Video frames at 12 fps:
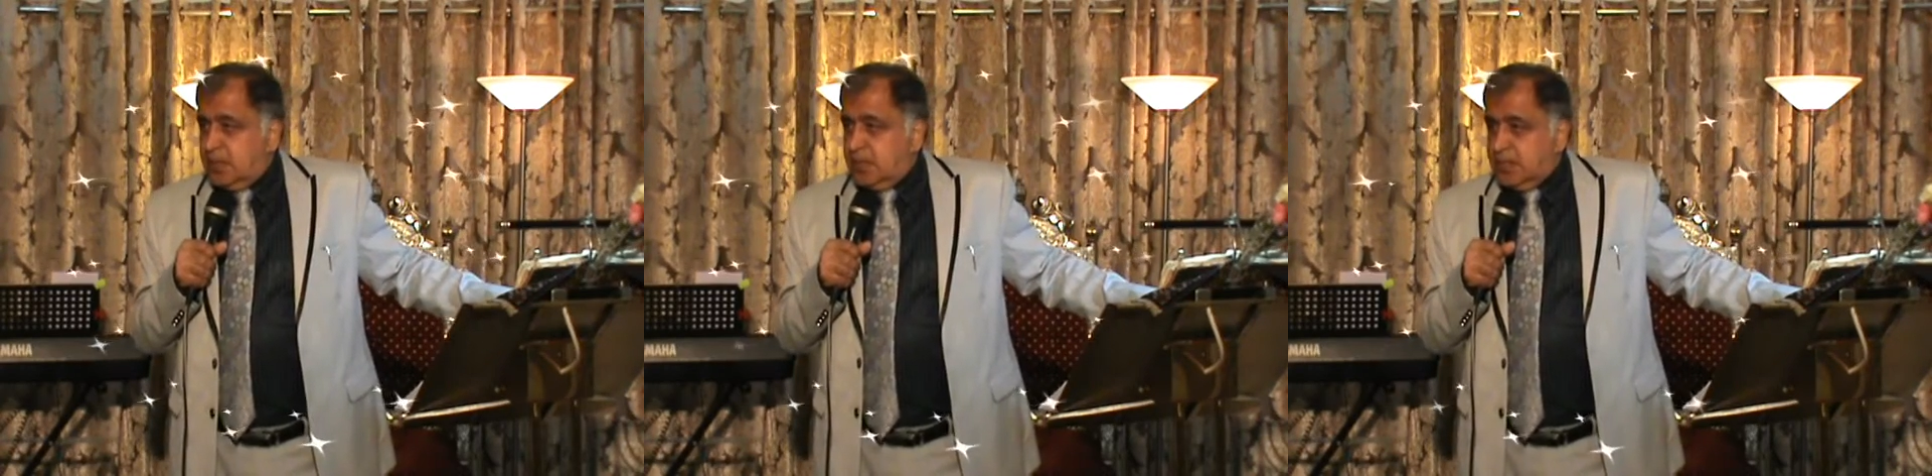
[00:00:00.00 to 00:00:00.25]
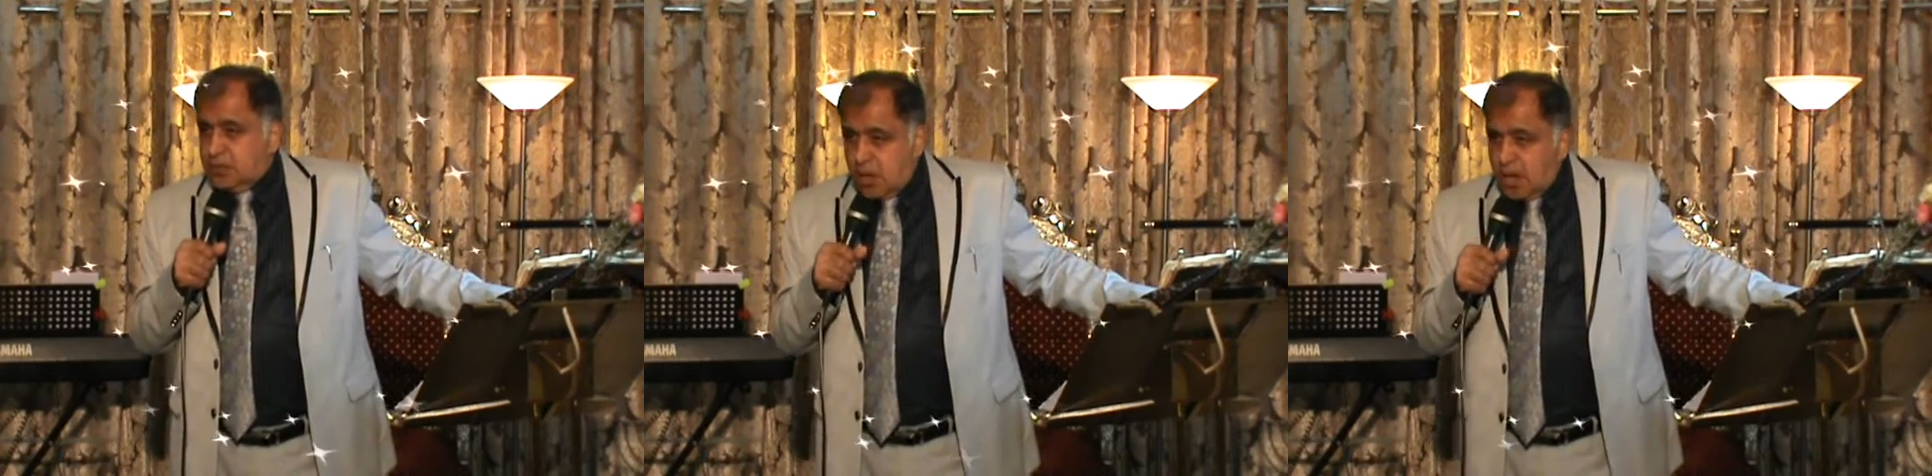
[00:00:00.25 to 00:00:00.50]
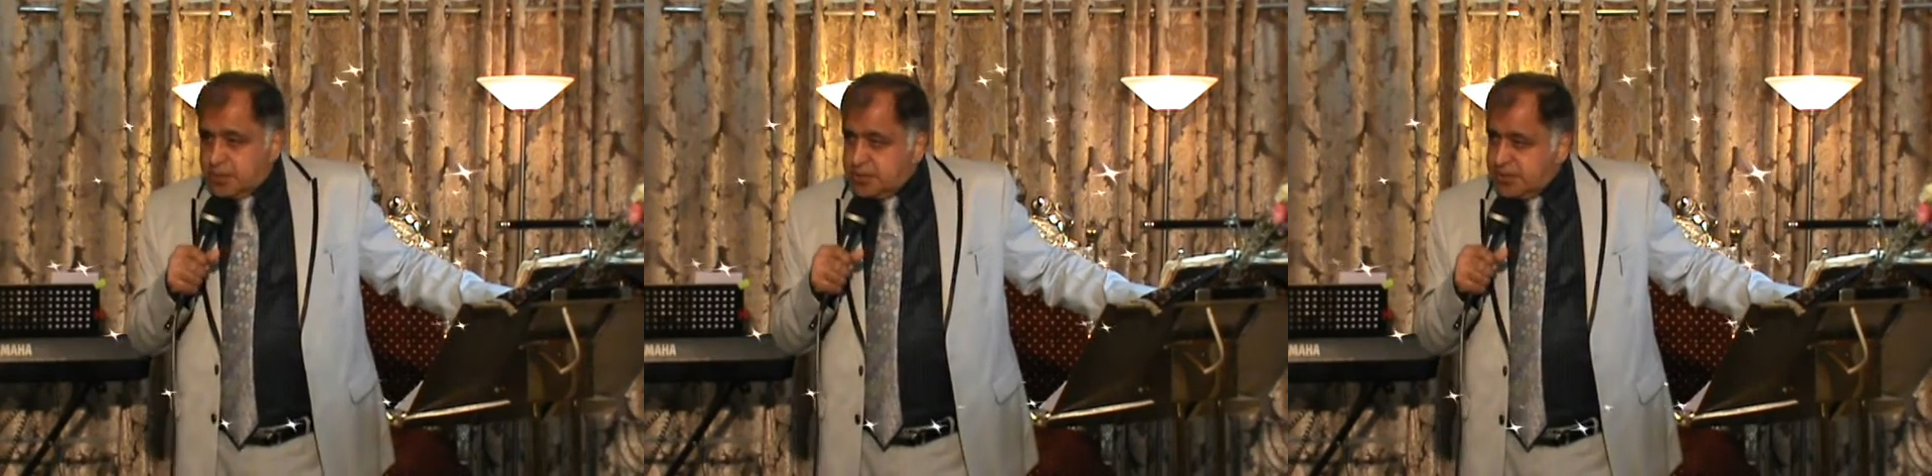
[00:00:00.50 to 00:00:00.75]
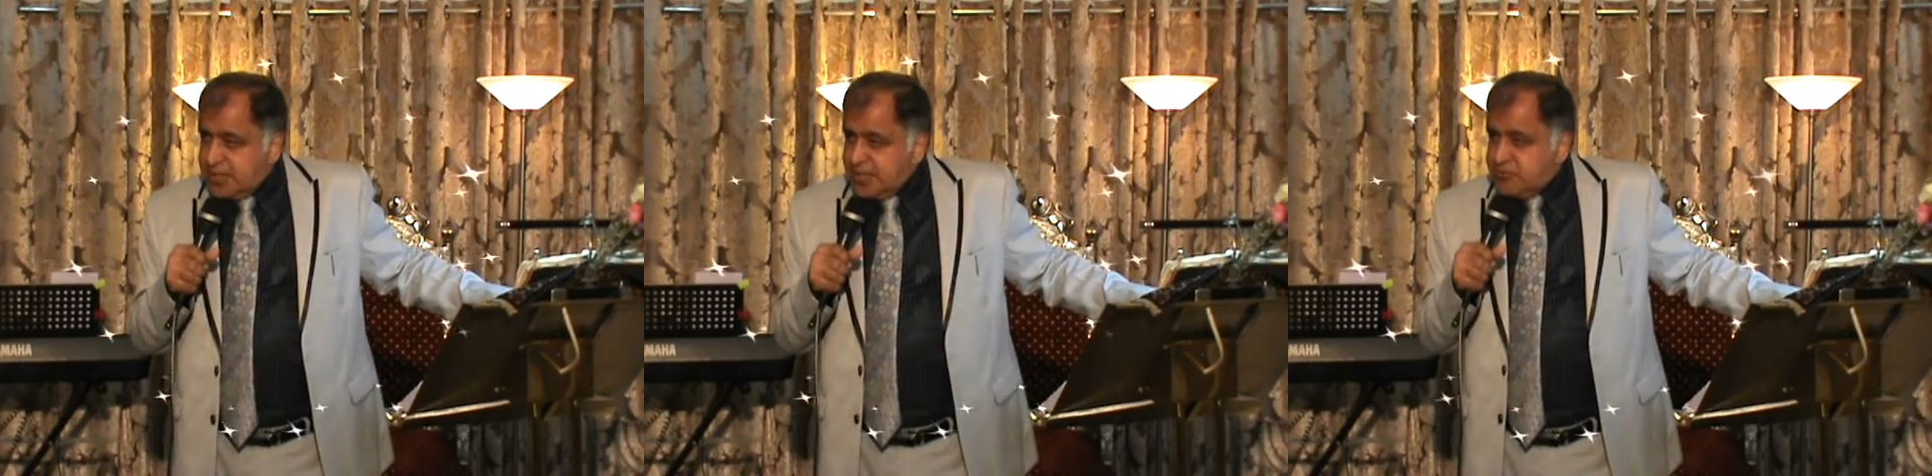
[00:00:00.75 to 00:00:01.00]
Did God
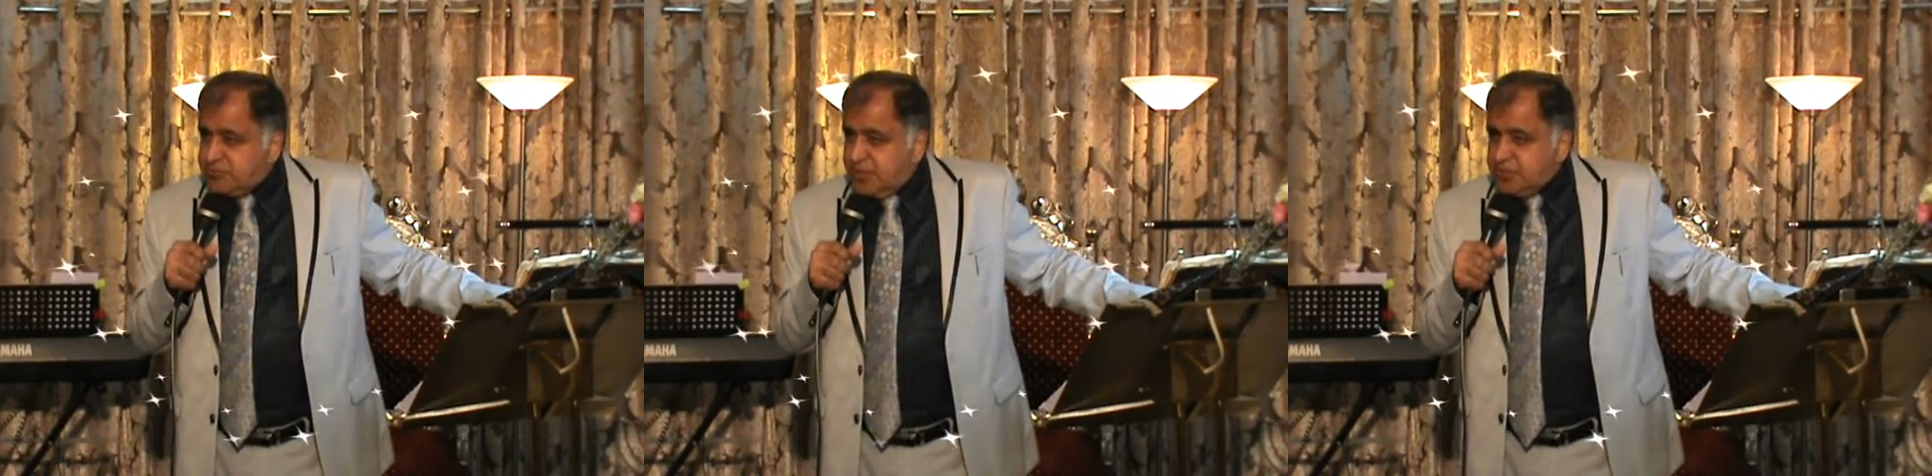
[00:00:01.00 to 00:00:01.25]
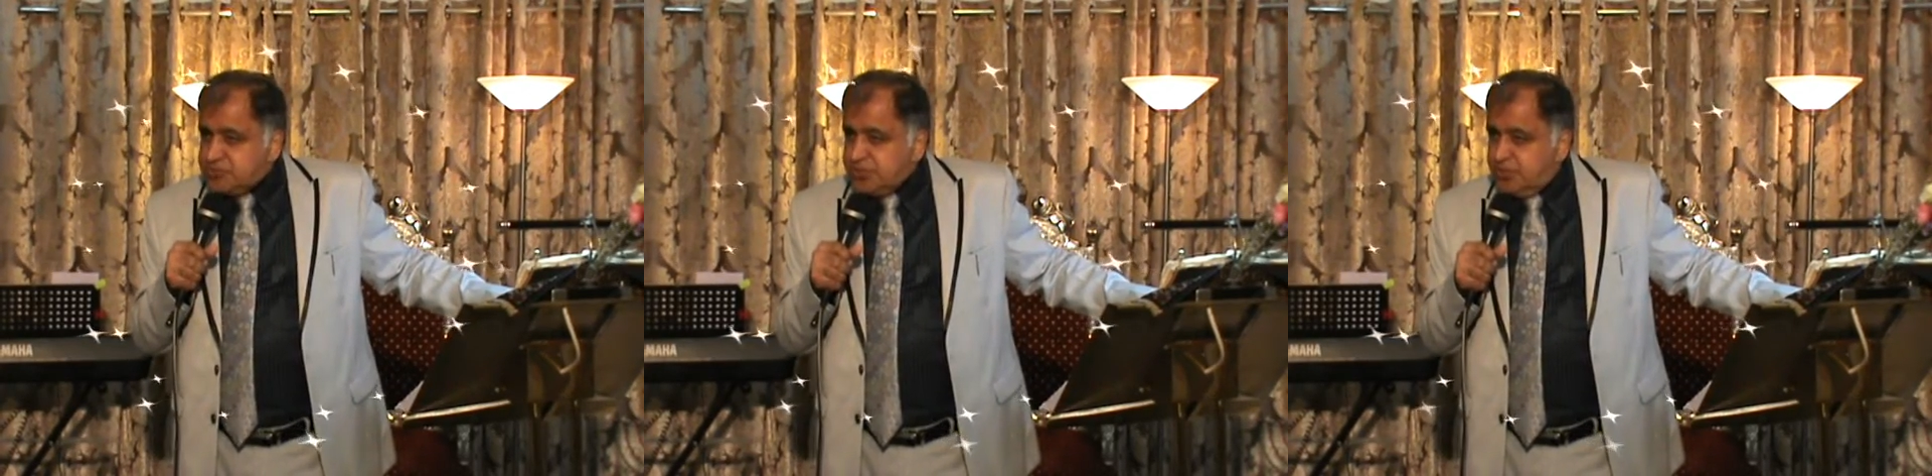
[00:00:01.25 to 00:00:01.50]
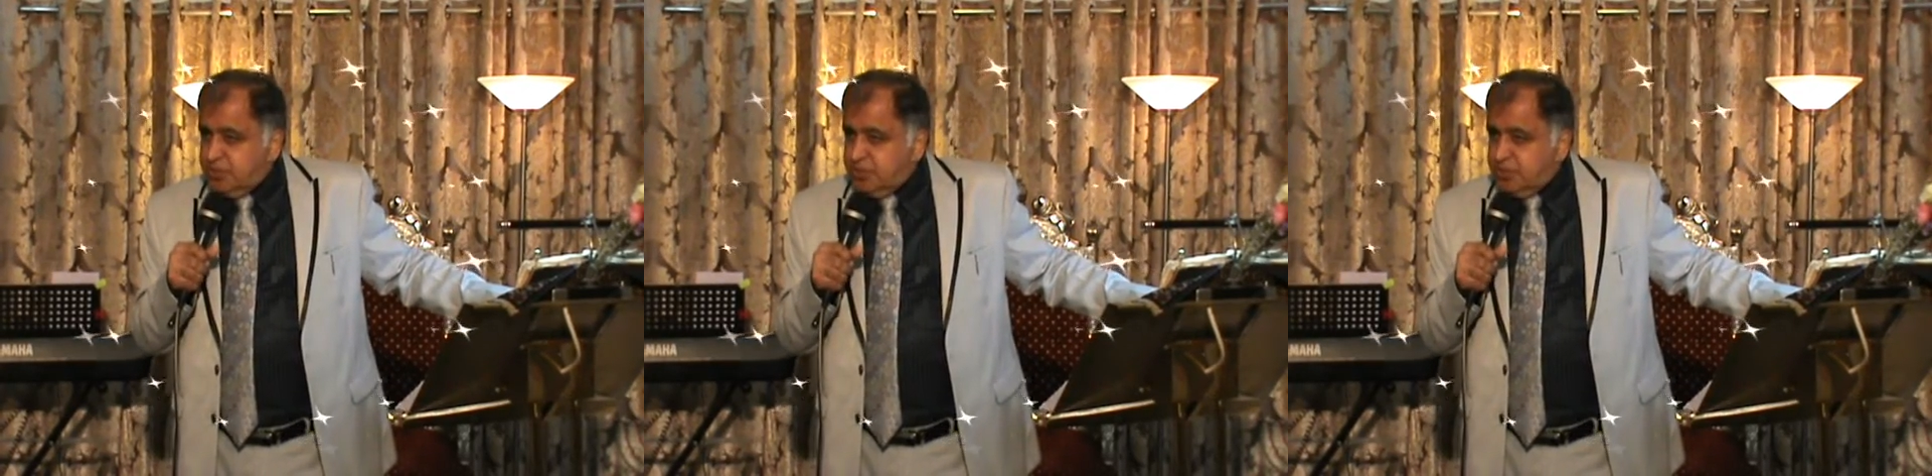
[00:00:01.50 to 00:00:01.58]
need anything to